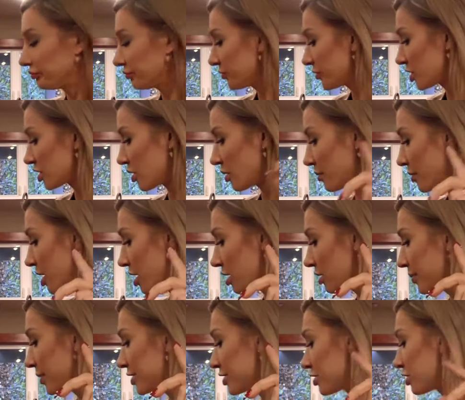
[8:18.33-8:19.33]
So I'm not
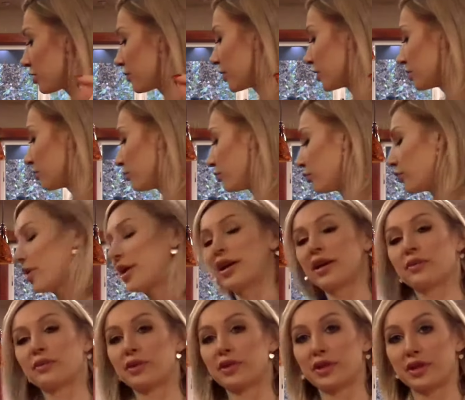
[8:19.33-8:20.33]
going to be serving the
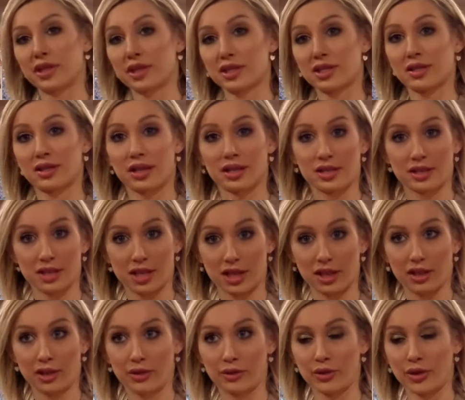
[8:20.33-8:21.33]
bread with this because,
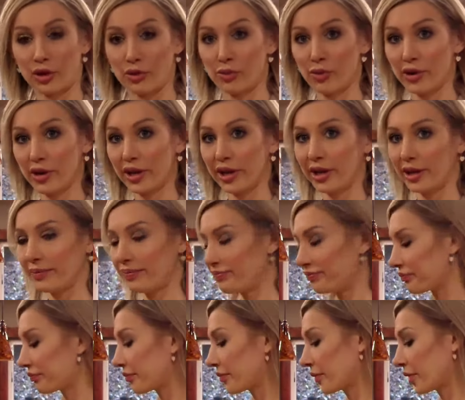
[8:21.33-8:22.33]
hello, no brie.
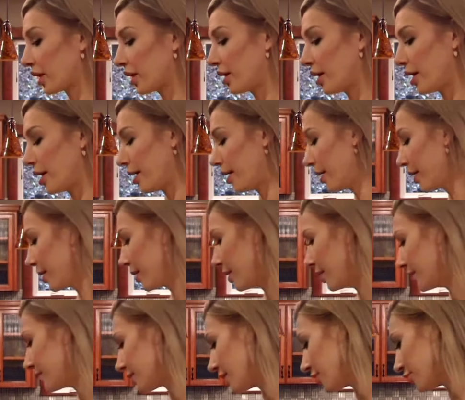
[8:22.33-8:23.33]

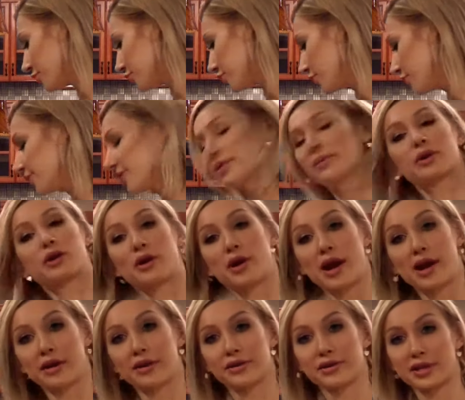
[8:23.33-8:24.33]
And I'll show you some of the
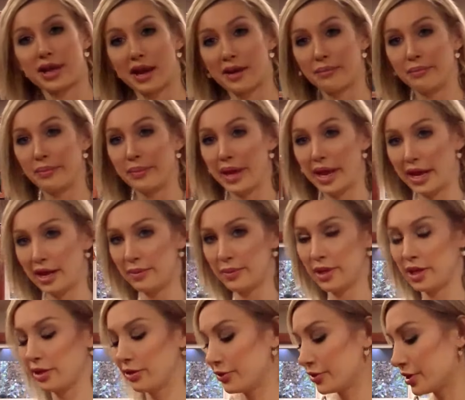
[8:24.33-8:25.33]
crackers I may be
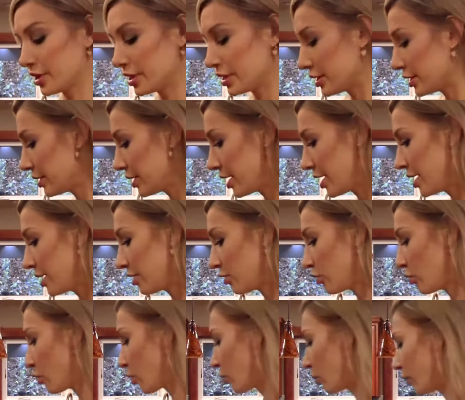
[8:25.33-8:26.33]
using tonight,
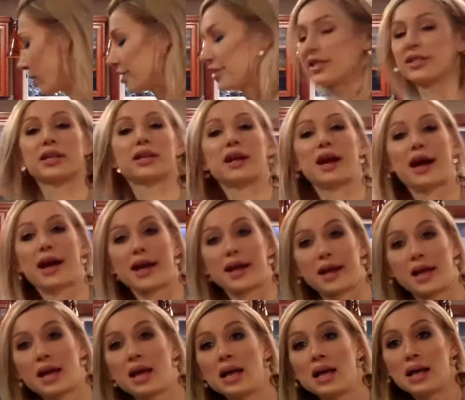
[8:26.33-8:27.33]
or ones that
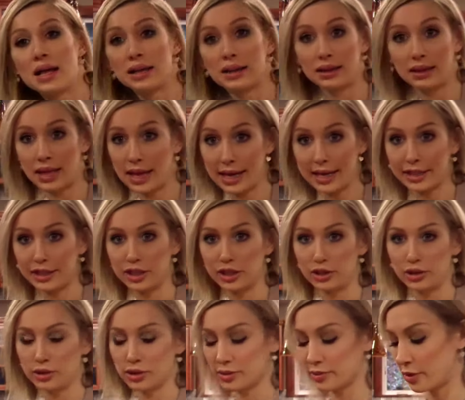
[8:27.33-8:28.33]
I like to
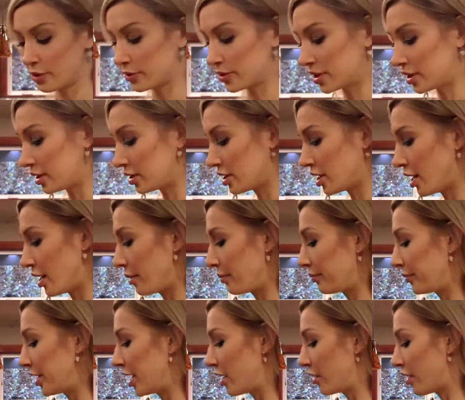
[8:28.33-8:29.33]
use most of the time.
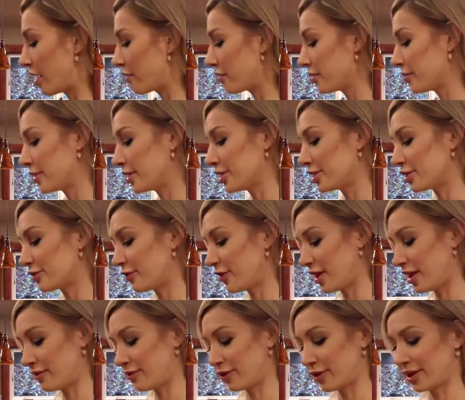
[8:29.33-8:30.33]
Now, everybody's
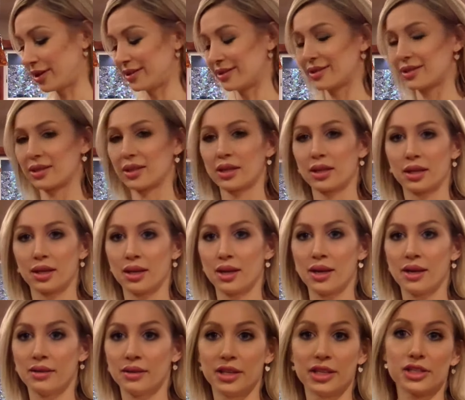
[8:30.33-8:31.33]
favorite,
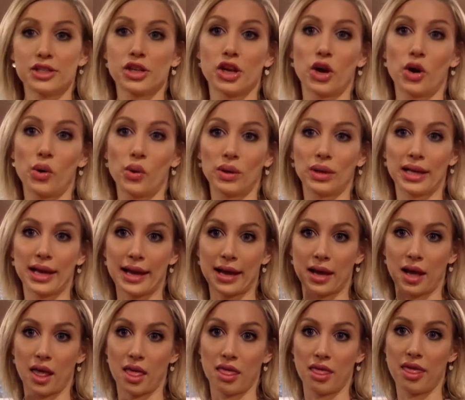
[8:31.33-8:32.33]
these go
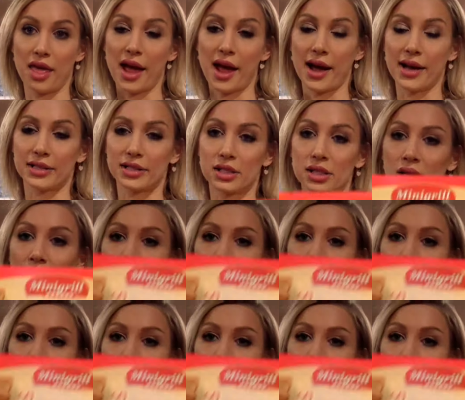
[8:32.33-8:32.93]
like that,